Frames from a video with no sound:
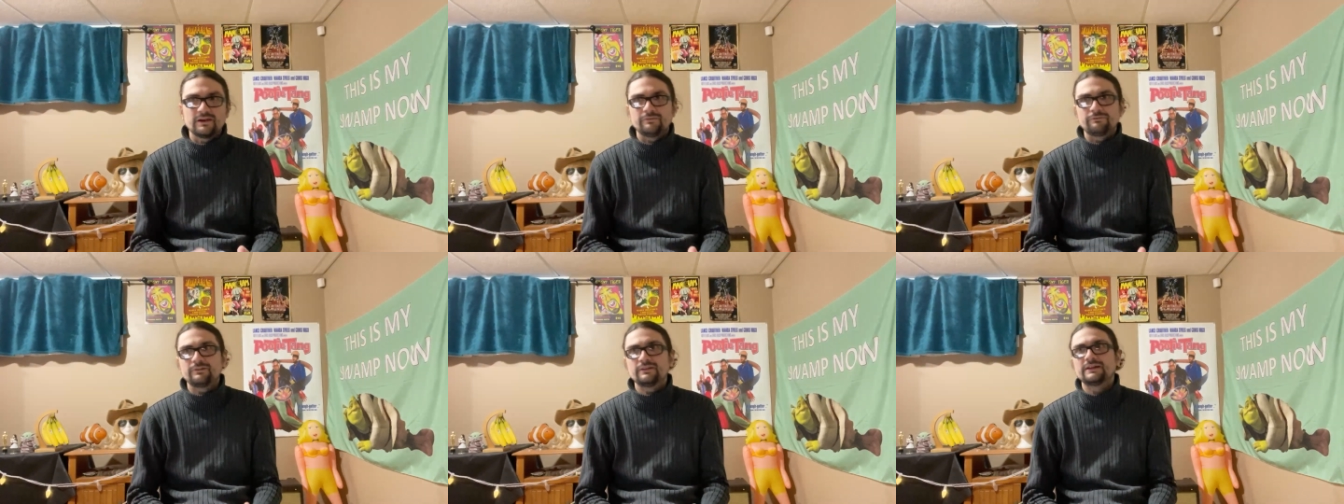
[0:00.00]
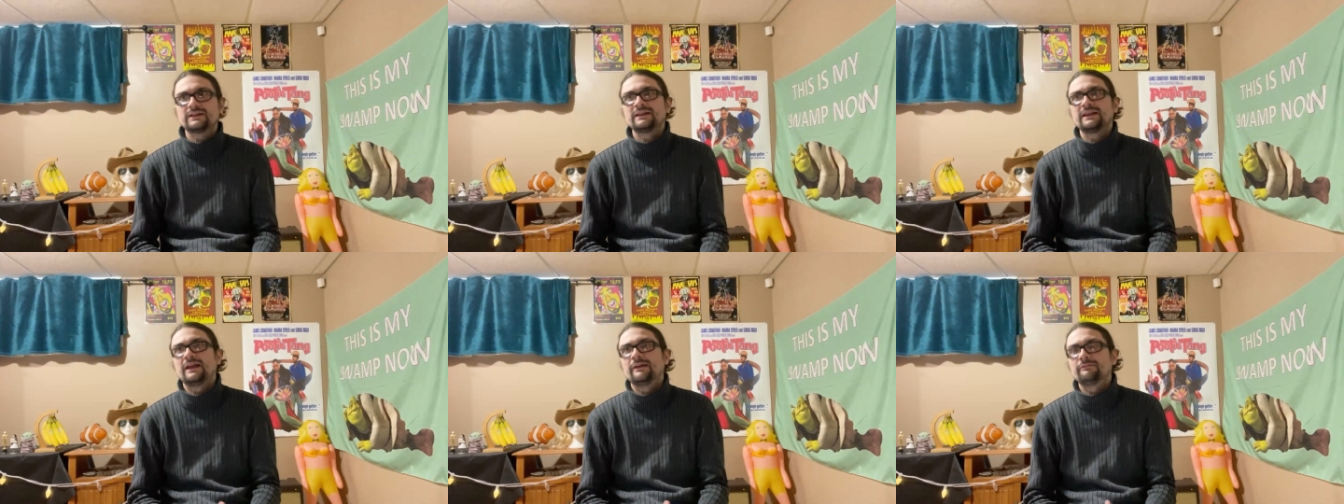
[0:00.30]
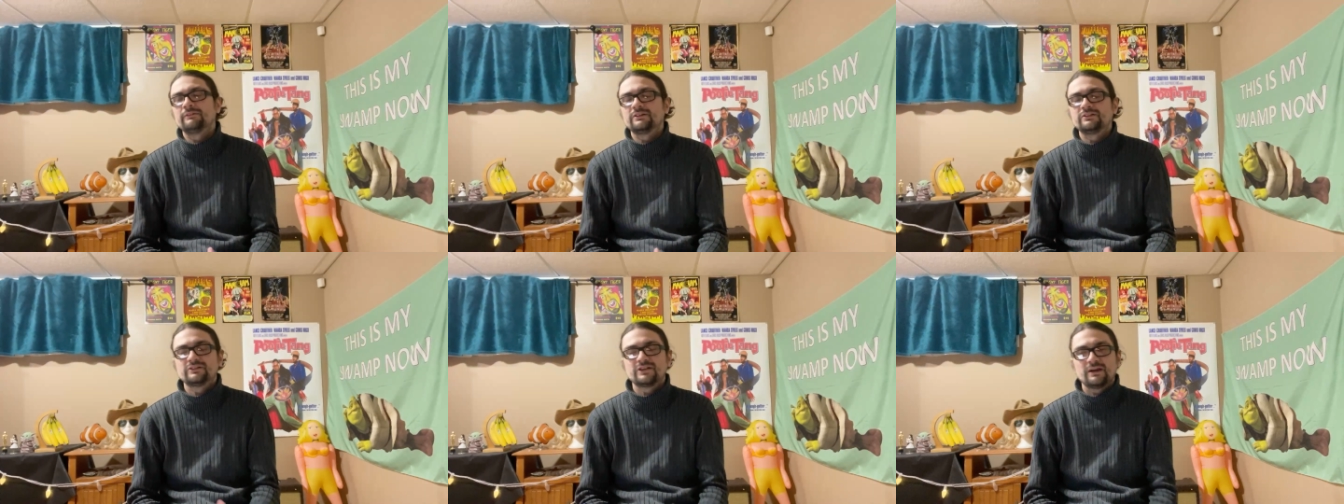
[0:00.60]
I feel like in
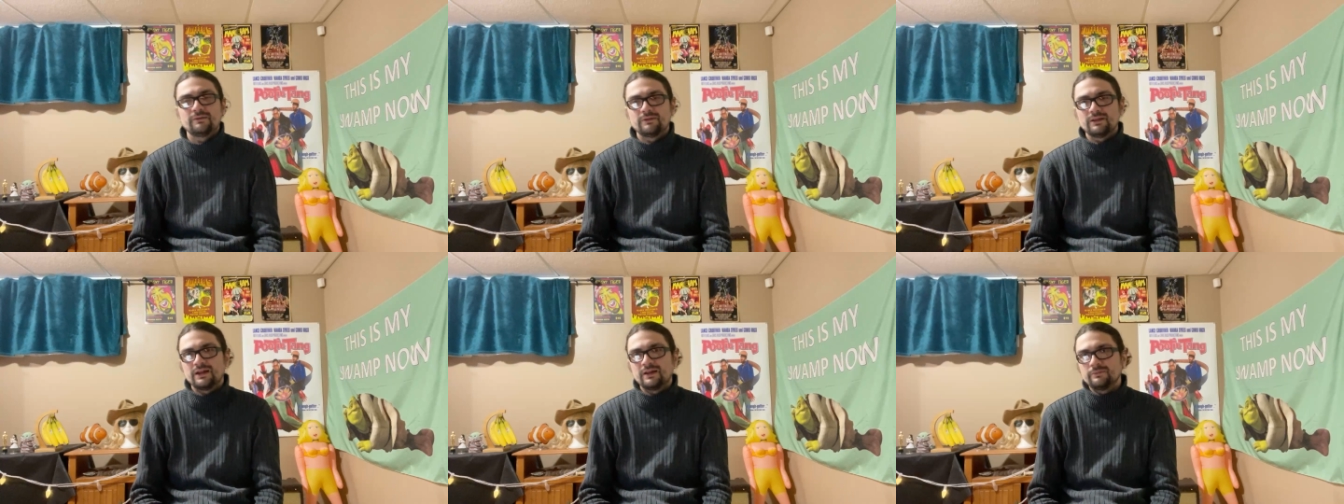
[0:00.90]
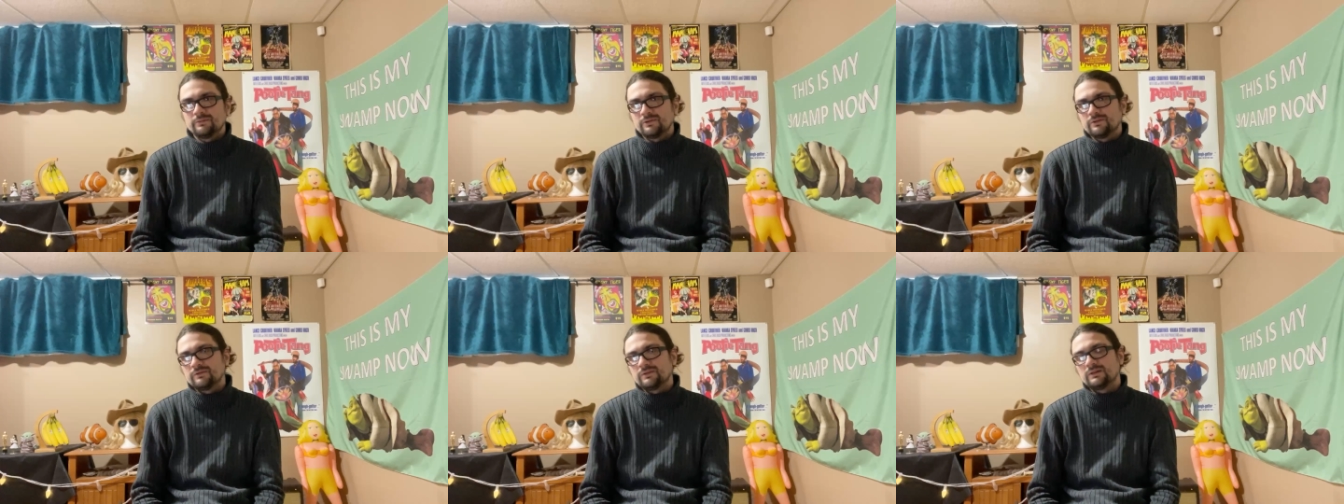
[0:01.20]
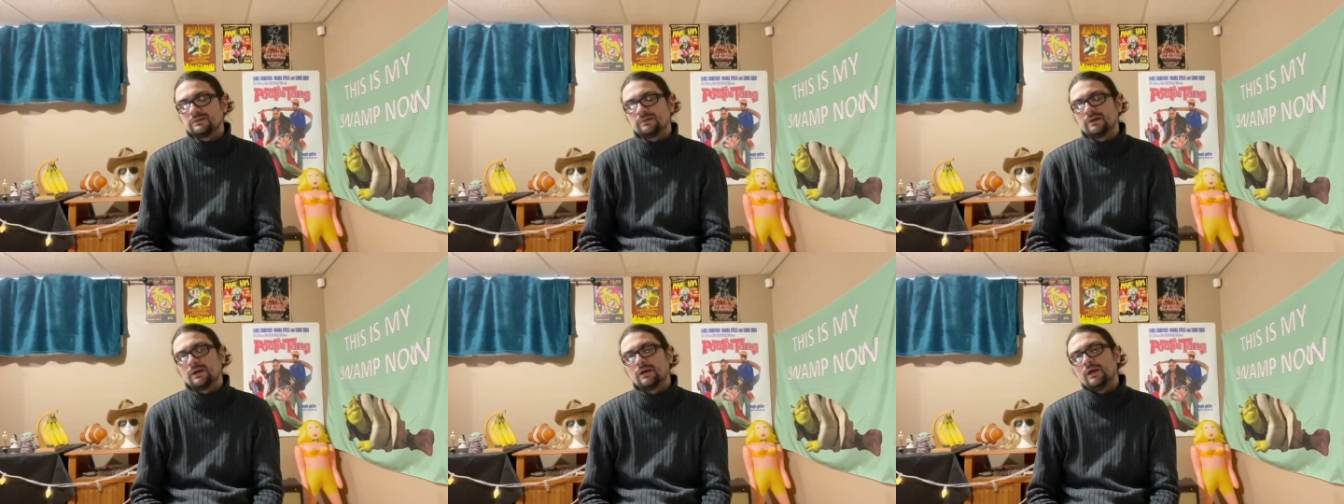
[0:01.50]
every Shyamalan
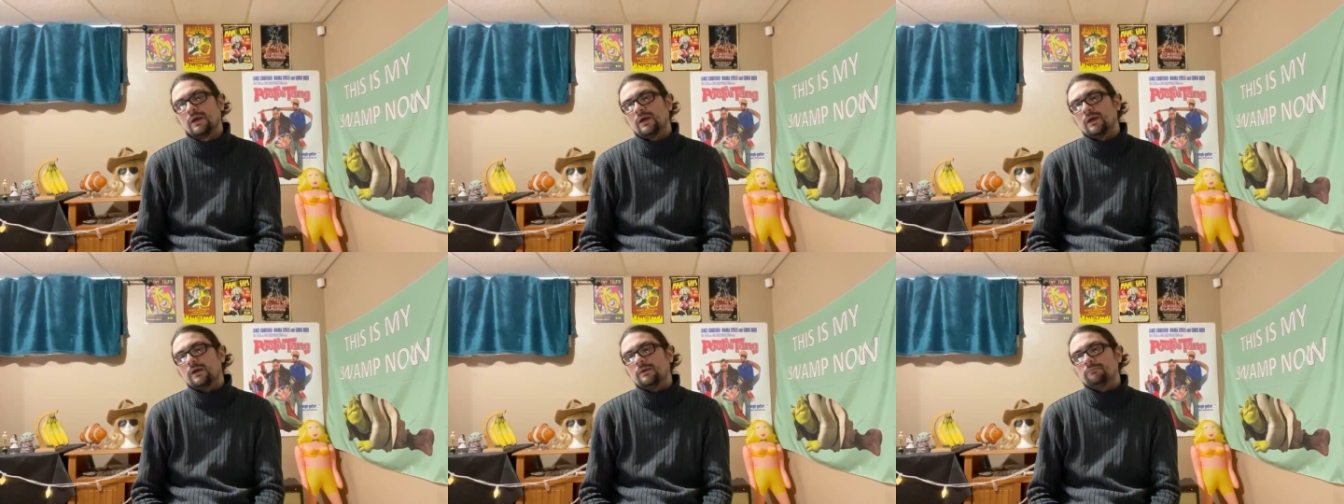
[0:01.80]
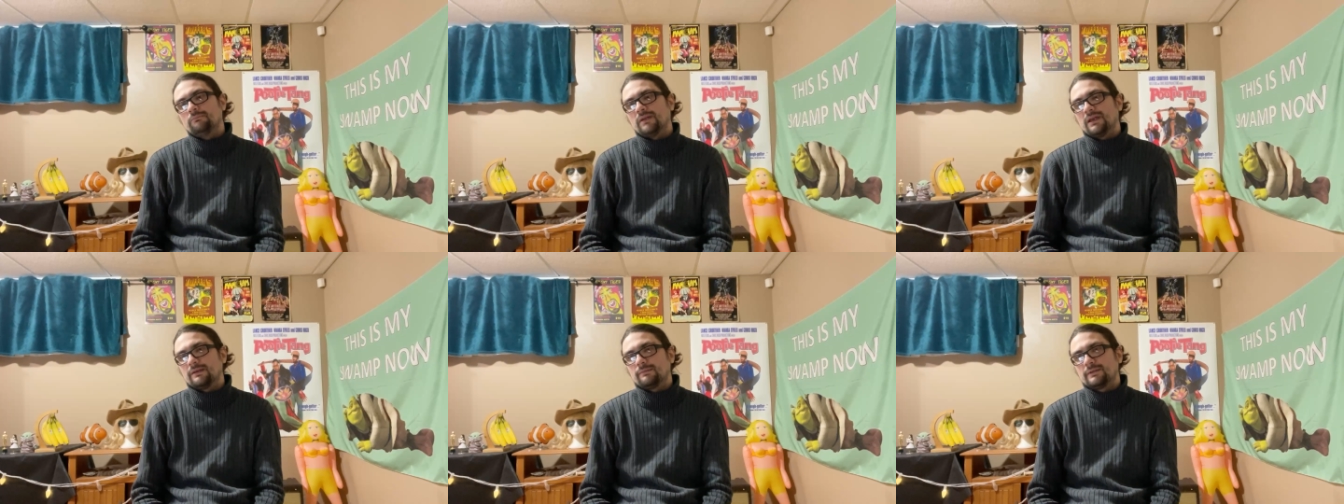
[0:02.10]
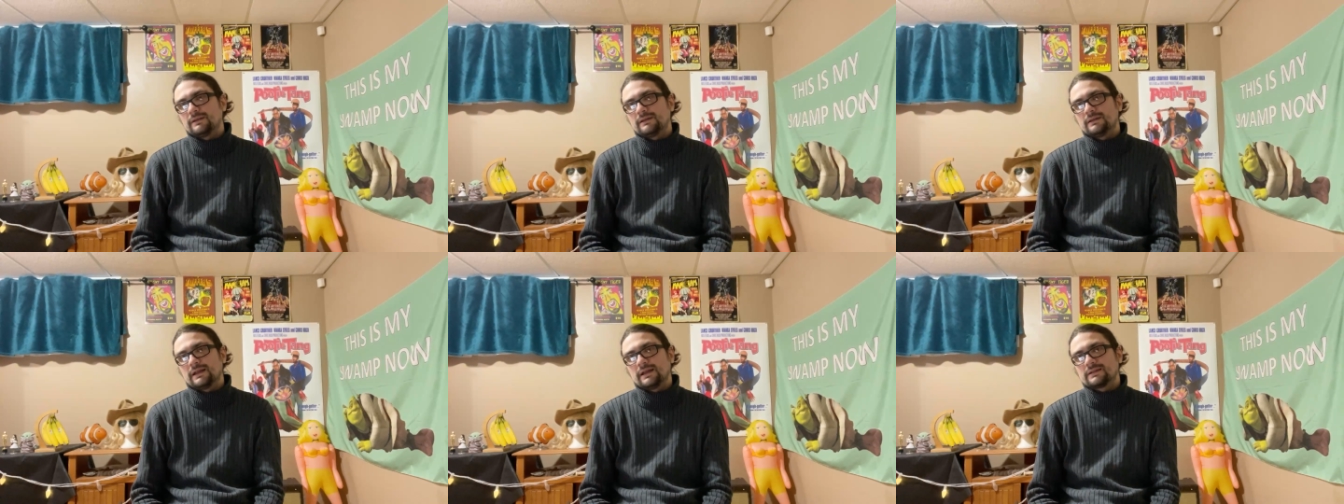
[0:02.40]
movie,
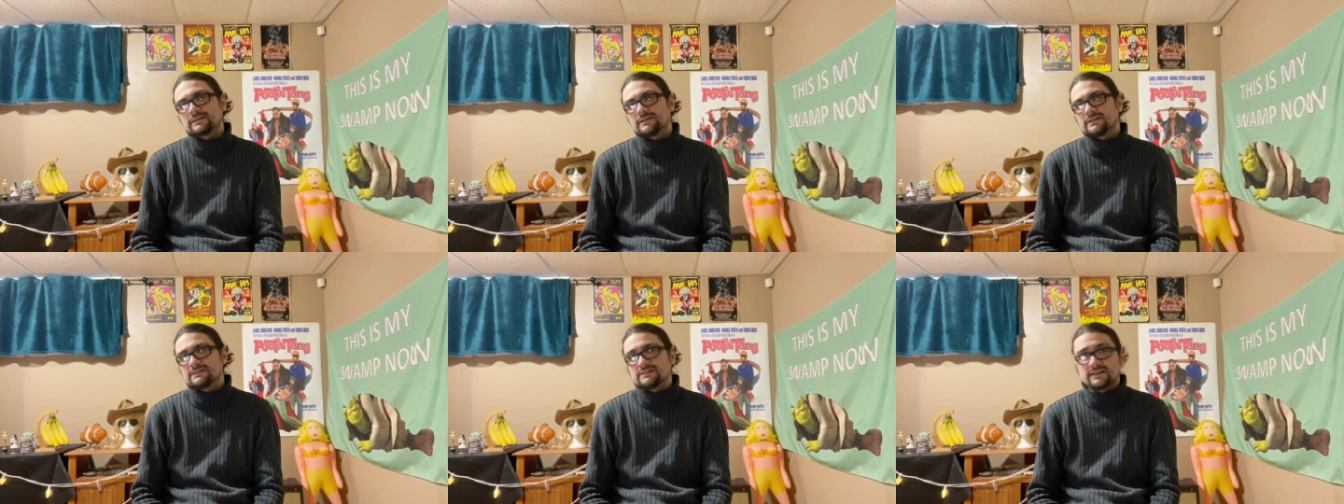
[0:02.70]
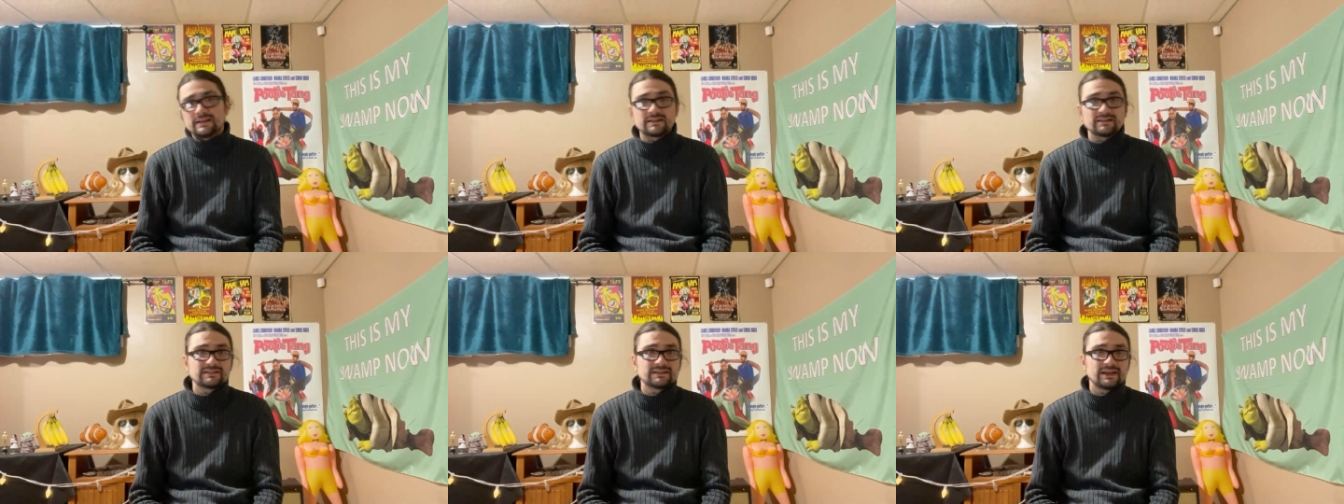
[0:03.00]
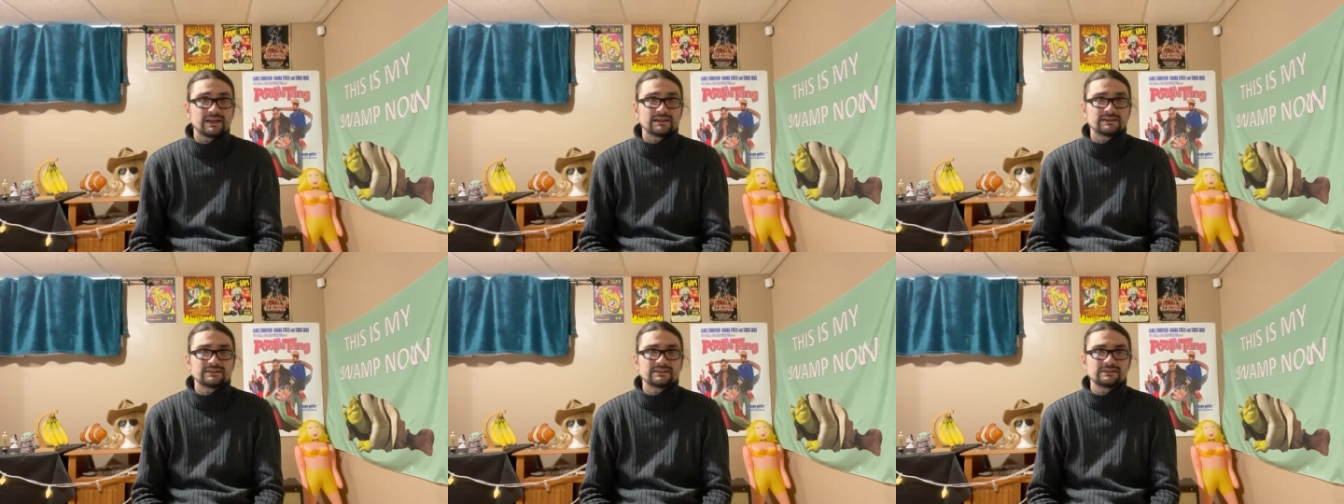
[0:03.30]
maybe like The Sixth
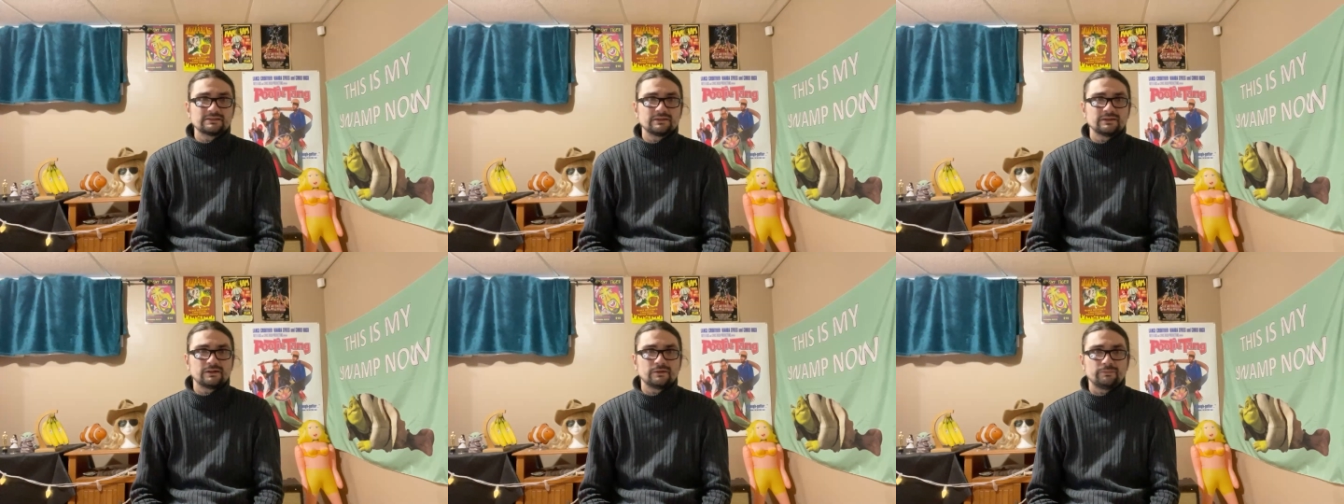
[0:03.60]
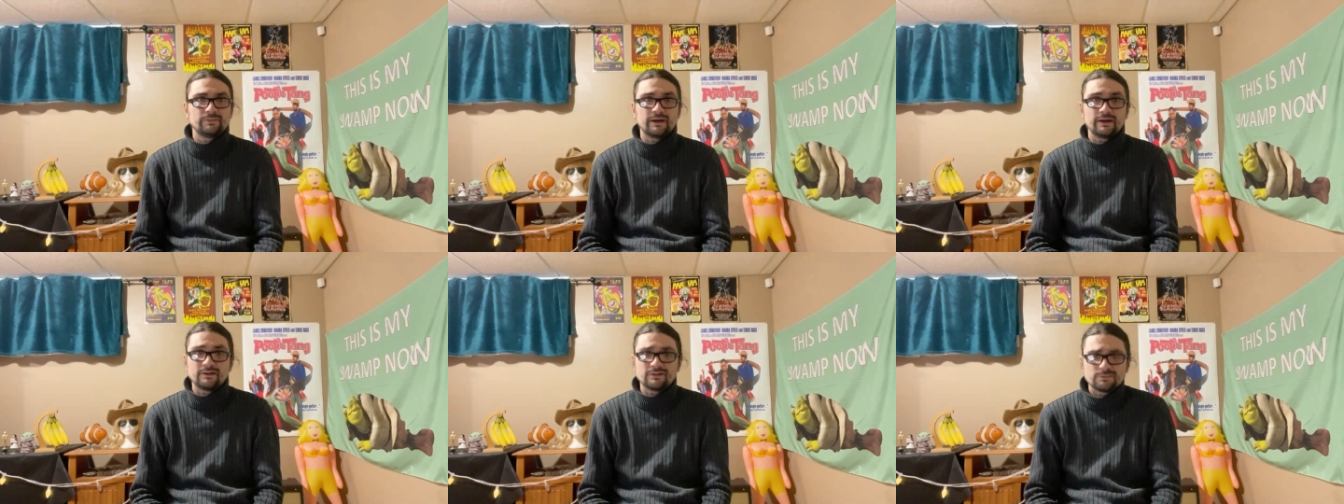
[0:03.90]
Sense is a little better.